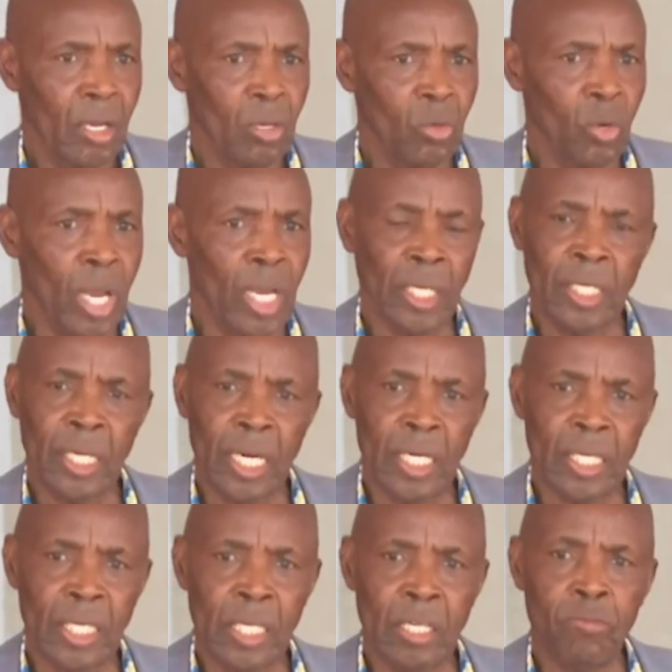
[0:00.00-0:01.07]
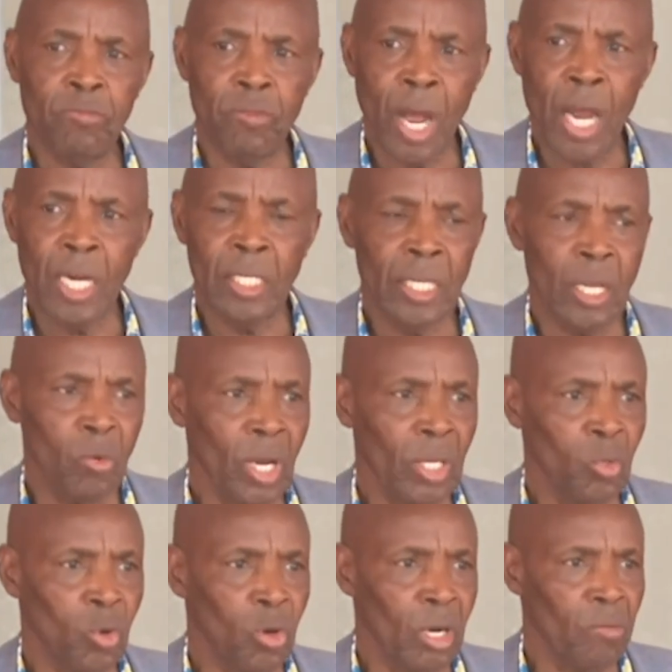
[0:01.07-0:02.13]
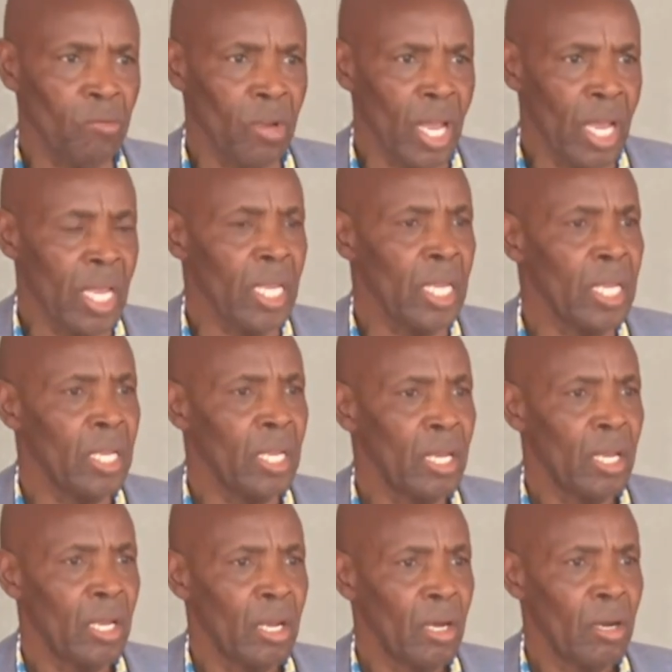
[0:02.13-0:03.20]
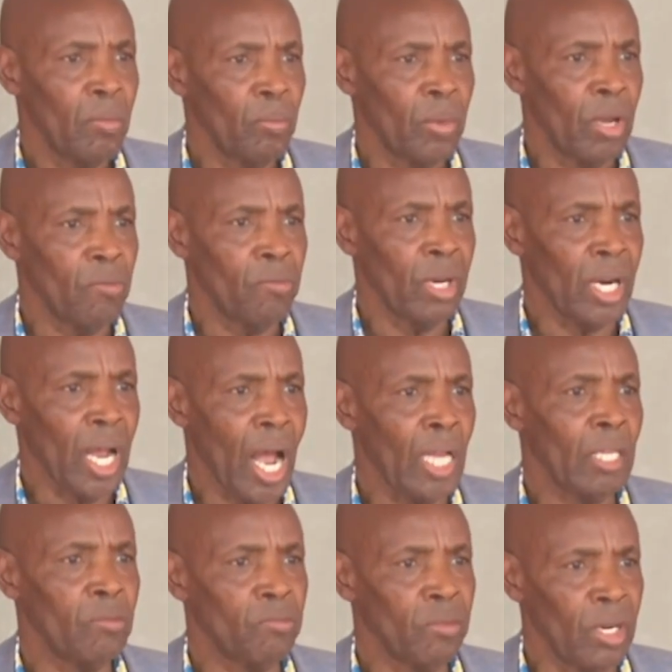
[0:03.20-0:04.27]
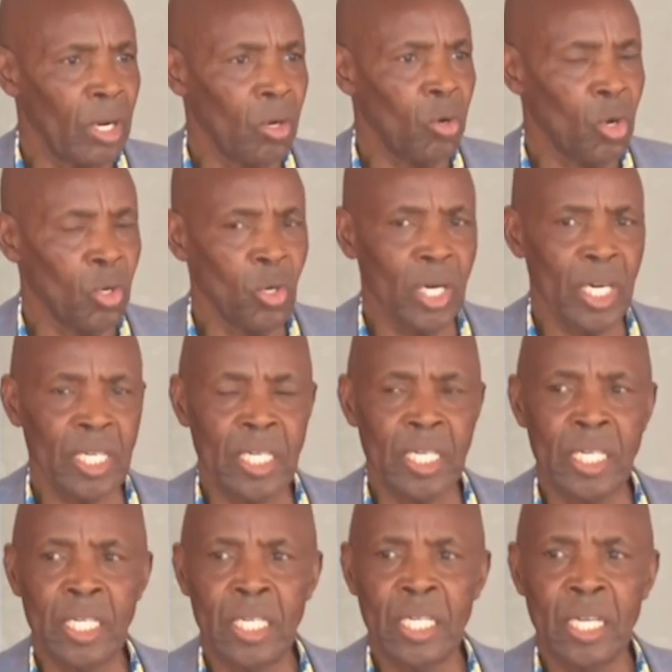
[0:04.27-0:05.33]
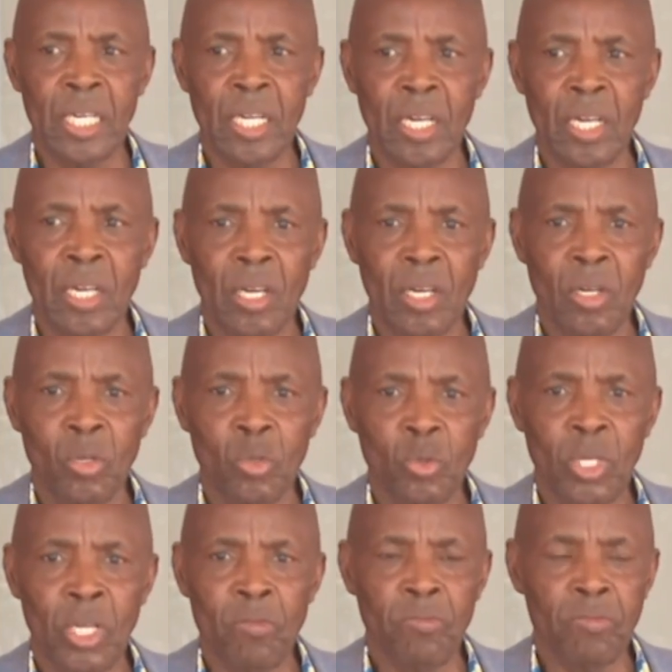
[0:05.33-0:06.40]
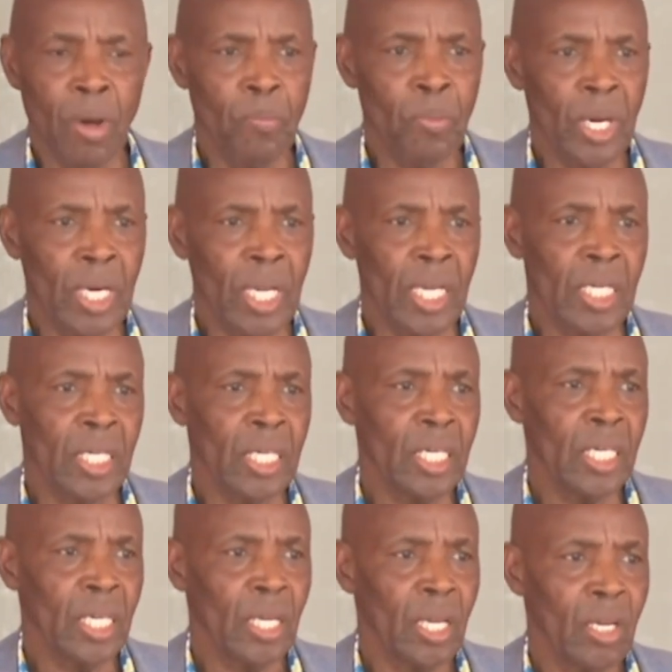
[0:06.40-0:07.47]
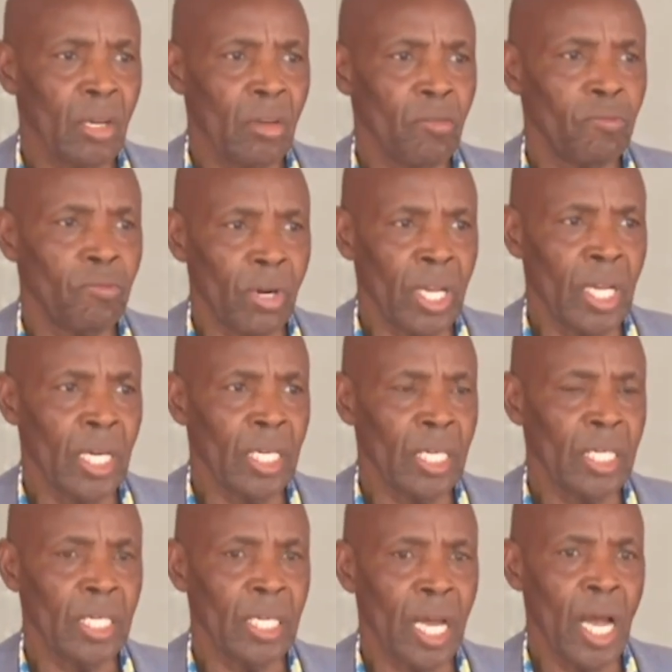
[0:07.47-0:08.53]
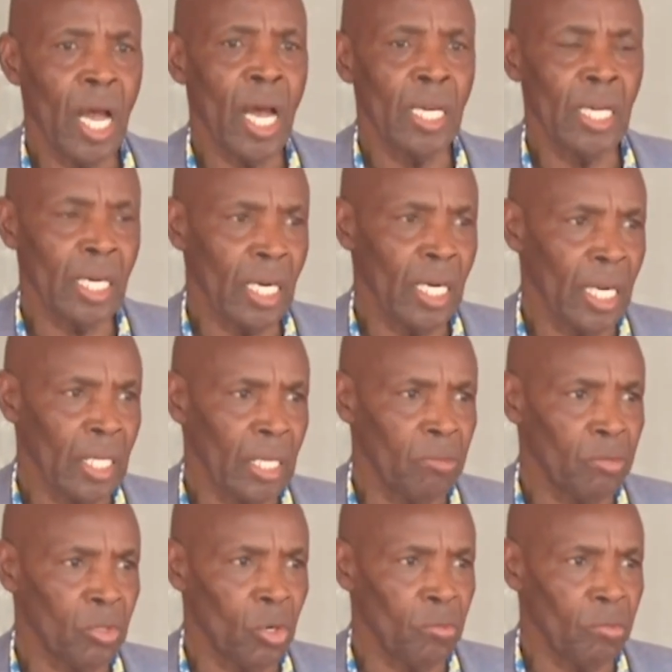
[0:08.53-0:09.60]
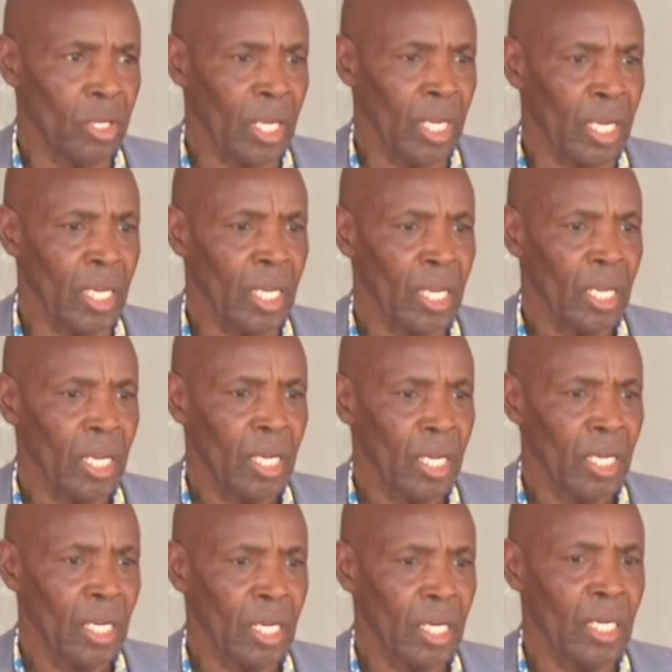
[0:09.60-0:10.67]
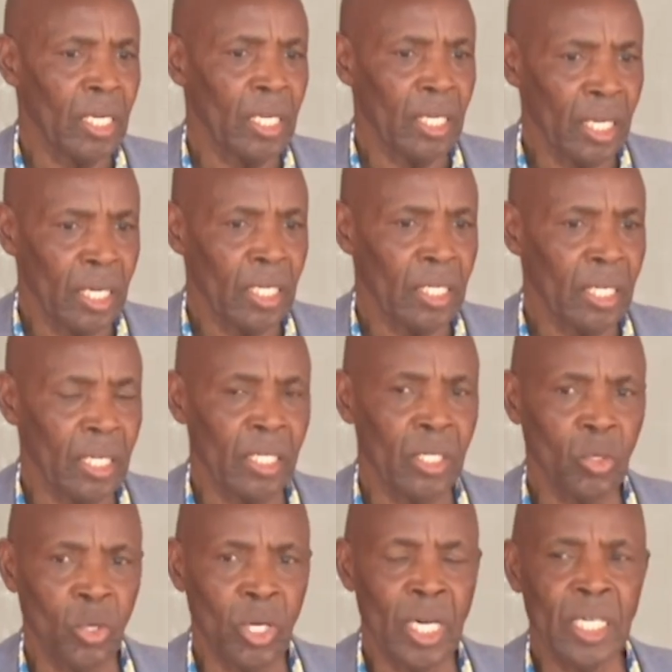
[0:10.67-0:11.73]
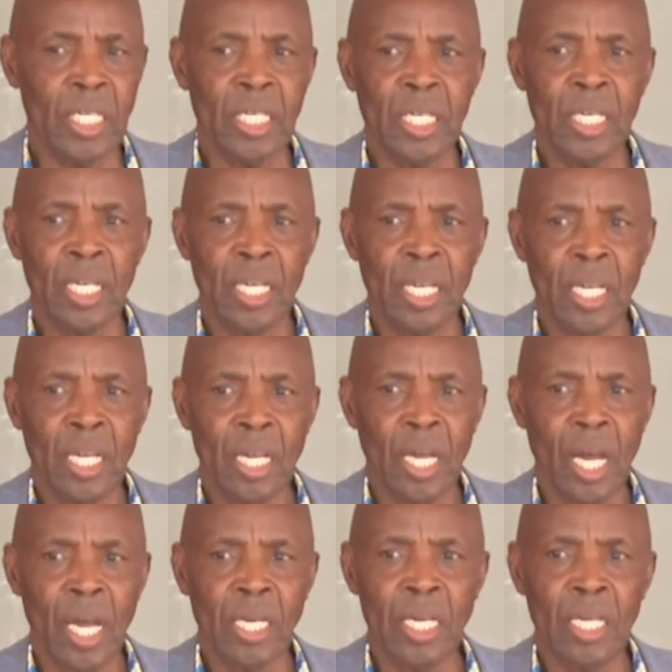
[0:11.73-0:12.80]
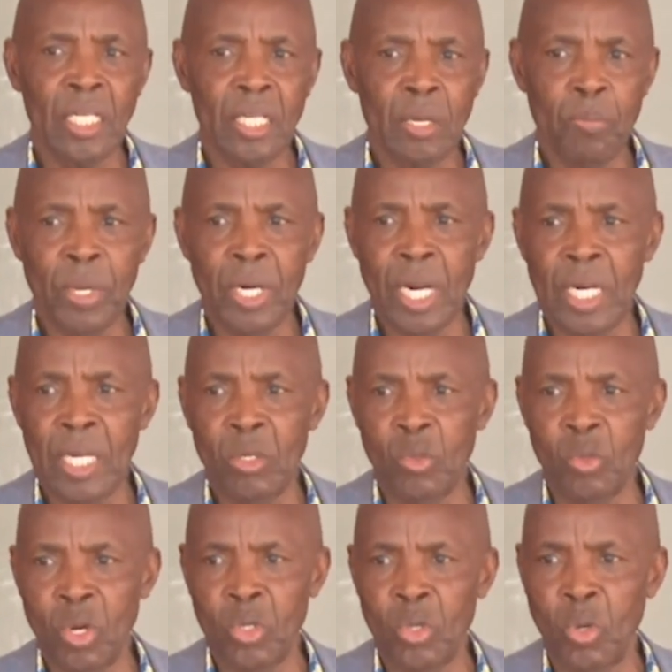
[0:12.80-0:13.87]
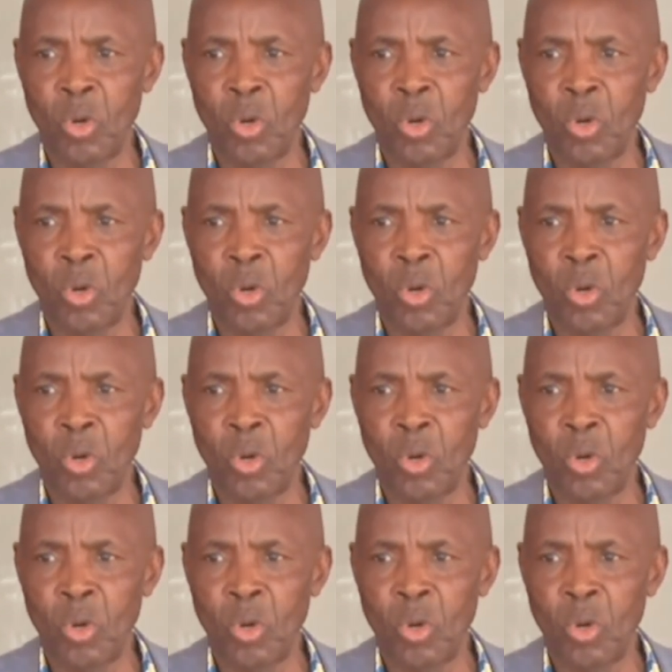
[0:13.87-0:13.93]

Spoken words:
Your Excellency, first I want to convey my very heartfelt condolences to the families, friends, and relatives of the deceased students, and similarly to also